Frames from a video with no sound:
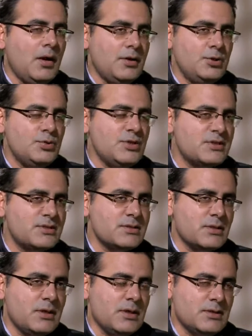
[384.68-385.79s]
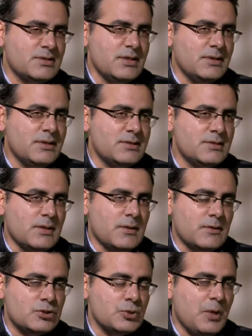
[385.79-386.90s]
You just said that
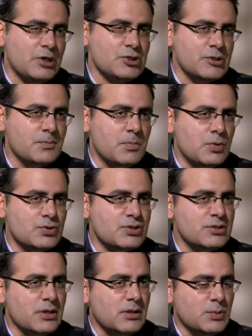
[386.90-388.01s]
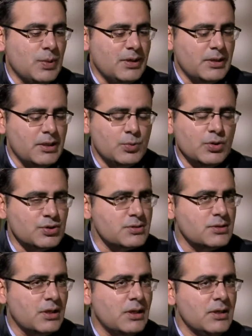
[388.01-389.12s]
Subhash Chandra Bose, when he
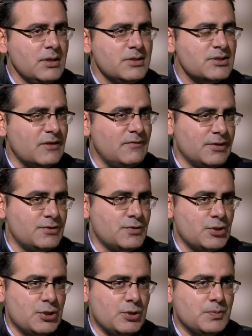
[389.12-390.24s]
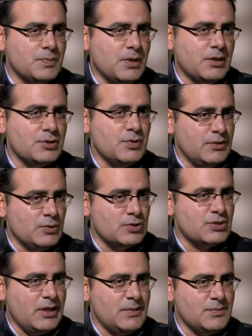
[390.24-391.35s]
was traveling through Europe during those
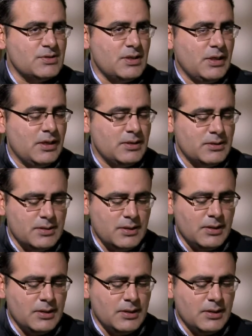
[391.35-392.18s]
times, and